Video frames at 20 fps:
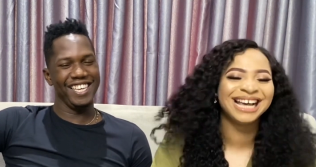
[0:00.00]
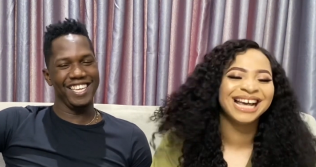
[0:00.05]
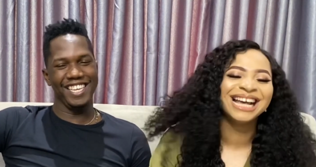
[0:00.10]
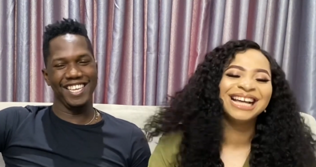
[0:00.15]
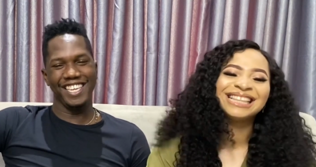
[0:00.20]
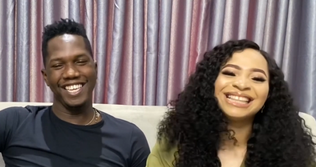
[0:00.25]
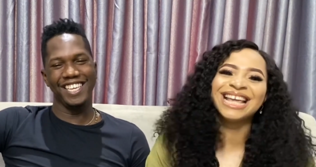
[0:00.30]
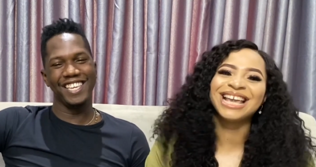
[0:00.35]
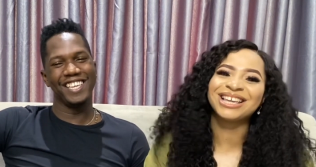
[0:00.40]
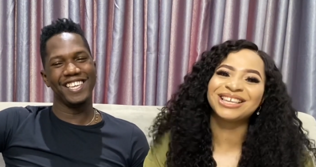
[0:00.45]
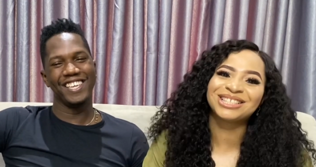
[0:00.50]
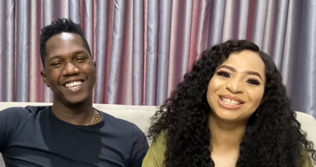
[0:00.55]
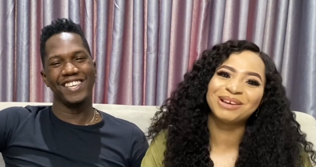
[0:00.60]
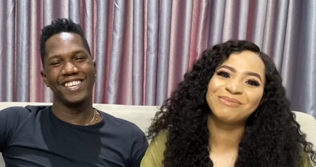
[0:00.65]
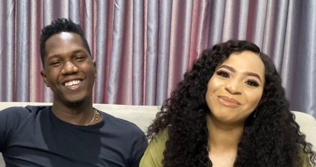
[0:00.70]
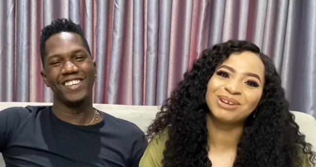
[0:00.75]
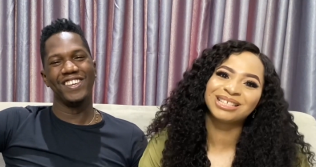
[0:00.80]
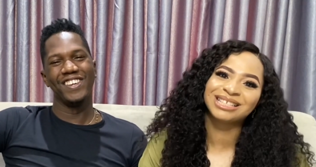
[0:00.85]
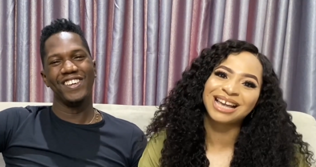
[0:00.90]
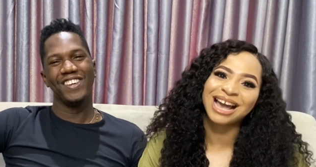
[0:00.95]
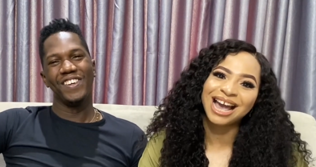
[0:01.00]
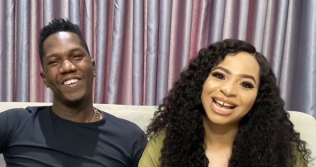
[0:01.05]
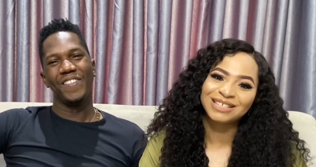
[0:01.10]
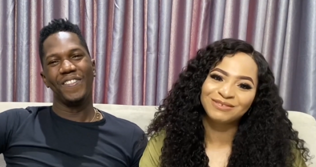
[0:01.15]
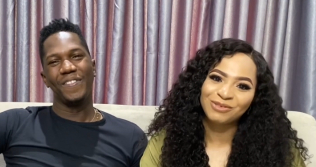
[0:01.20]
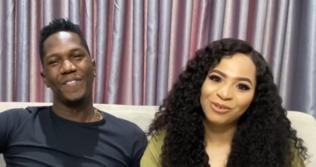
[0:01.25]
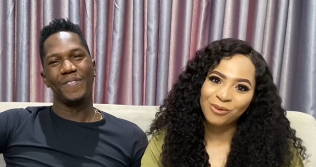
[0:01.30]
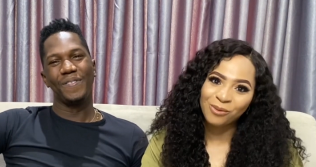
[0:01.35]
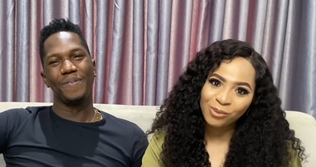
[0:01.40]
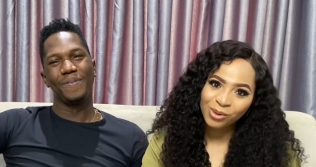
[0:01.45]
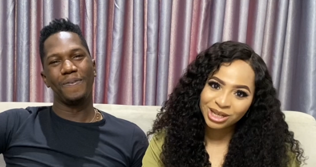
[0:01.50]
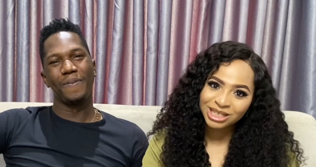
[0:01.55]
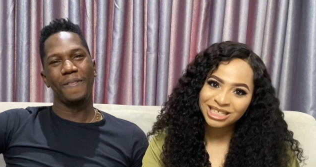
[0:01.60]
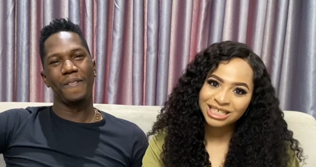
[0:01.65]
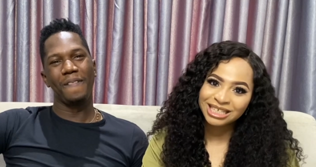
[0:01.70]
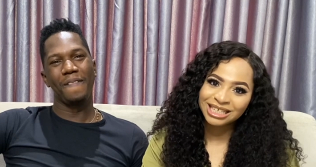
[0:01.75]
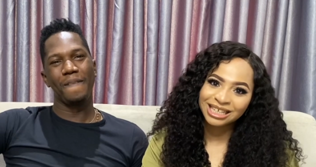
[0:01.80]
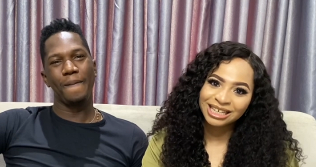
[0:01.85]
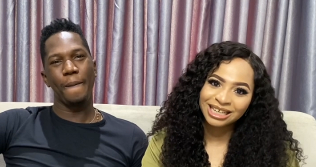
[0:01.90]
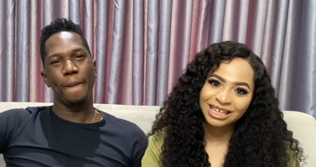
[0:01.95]
Speaker 1: Thank you so much, guys, for
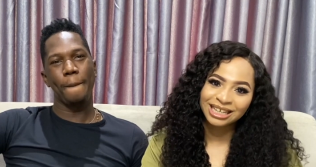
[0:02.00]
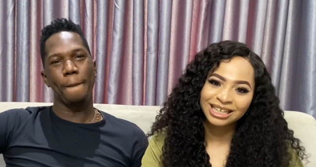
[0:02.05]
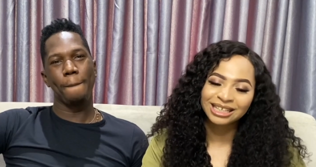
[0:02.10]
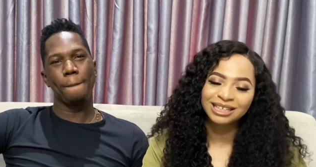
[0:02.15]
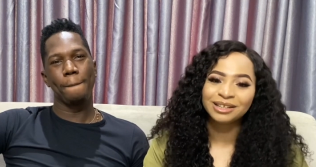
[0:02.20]
watching.